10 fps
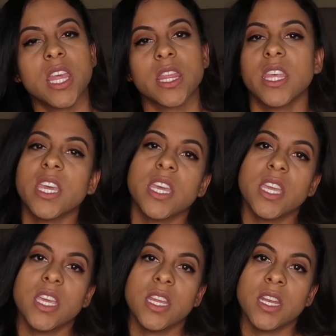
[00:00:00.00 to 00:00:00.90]

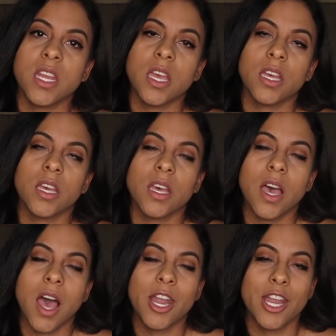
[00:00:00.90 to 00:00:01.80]
then
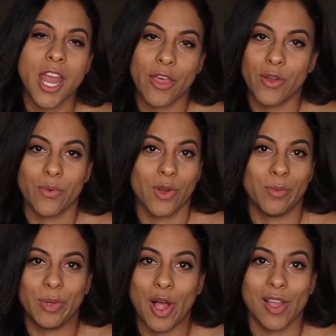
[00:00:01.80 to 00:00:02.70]
another
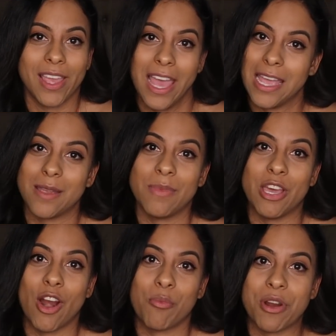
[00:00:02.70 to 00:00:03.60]
roadblock came
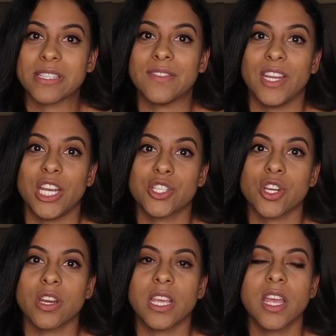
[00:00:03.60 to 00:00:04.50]
in our breastfeeding
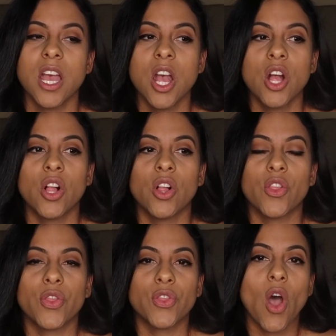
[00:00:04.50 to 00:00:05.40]
journey.
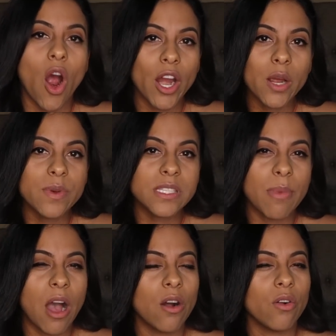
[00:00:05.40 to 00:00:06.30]
Aria was
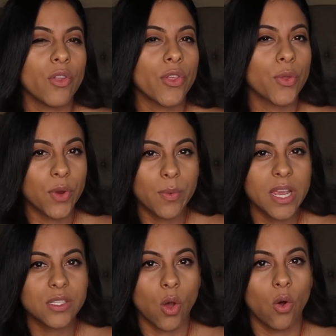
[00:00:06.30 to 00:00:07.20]
about 3
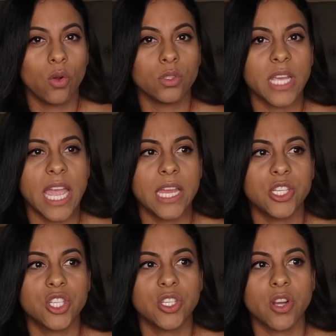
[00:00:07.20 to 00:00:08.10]
weeks old,
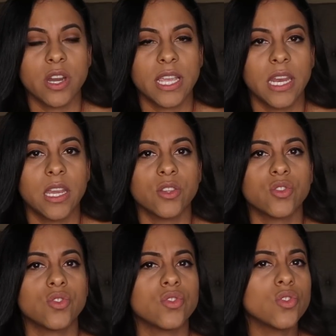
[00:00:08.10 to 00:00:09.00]
and she started getting
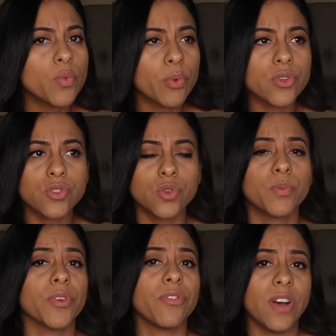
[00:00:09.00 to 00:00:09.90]
super,
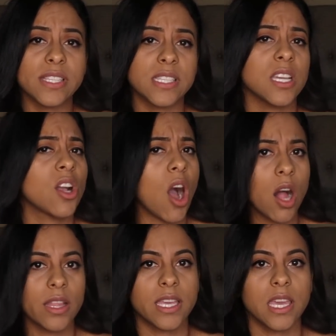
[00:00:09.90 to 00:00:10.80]
super fussy,
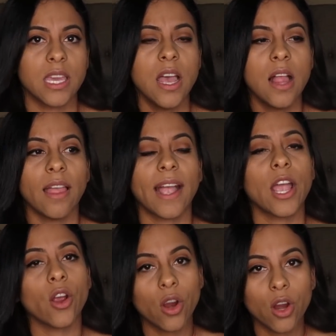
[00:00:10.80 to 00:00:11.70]
colicky. Like,
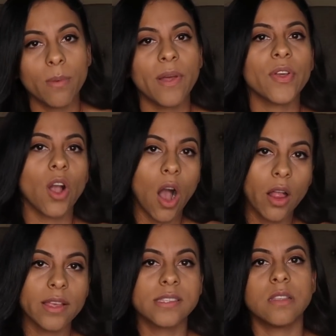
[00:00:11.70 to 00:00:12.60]
I heard about the
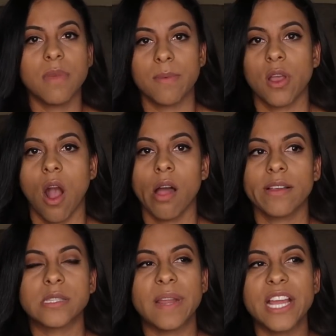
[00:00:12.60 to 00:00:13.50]
colics and the baby
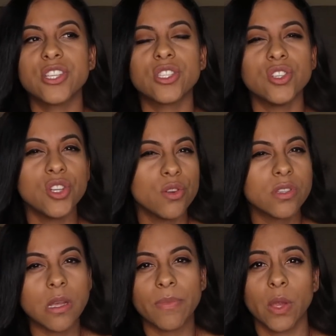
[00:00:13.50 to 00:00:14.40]
colics, but I just knew
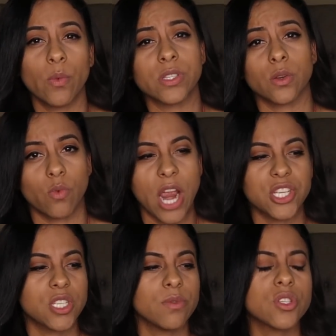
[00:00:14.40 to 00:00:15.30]
something wasn't
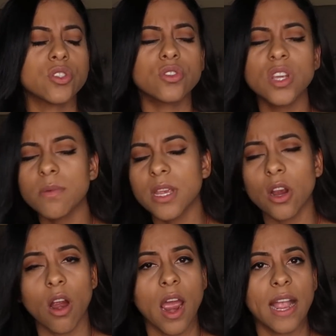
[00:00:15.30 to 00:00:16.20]
right. She was
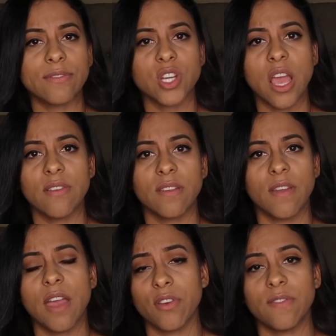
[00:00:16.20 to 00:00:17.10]
screaming, crying after
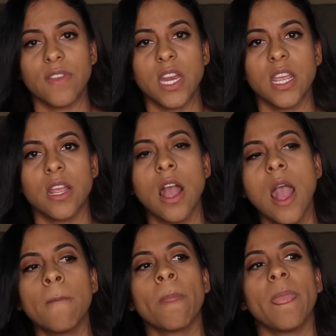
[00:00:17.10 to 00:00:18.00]
every feeding,
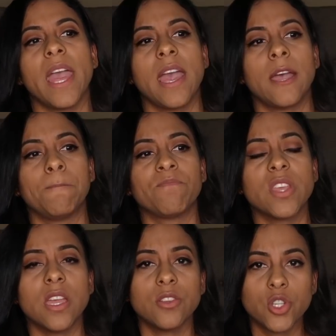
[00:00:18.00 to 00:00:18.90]
and
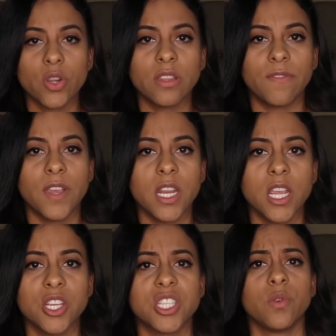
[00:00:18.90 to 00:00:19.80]
during the
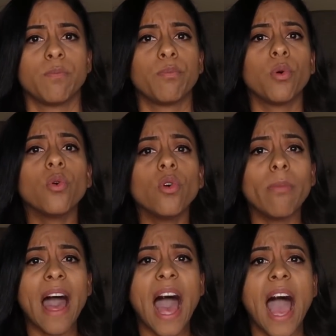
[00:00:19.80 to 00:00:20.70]
feeding she would pull
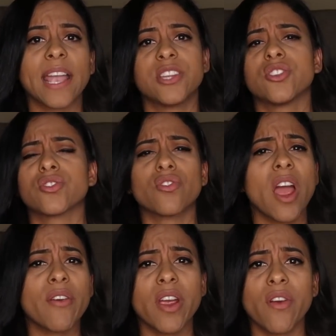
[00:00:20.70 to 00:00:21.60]
back and just
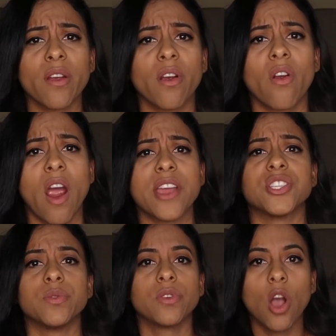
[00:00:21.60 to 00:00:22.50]
cry,
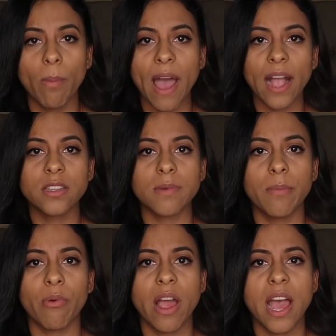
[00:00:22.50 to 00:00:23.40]
and she would go back to
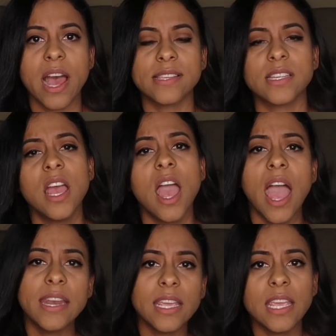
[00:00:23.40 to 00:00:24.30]
my breast
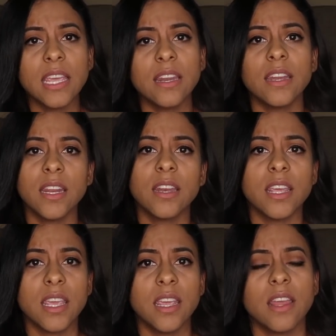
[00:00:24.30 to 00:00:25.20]
and eat and eat
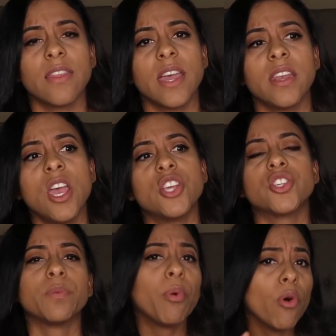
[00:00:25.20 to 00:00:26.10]
and eat, and then
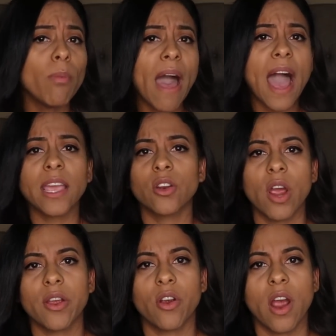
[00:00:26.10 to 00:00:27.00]
she'd pull back and
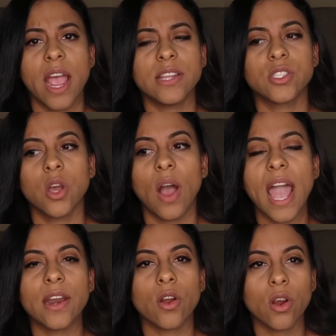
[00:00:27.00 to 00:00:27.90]
cry. And so
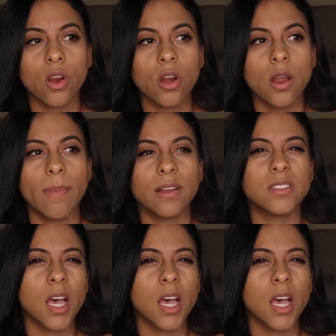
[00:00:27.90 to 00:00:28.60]
I had heard about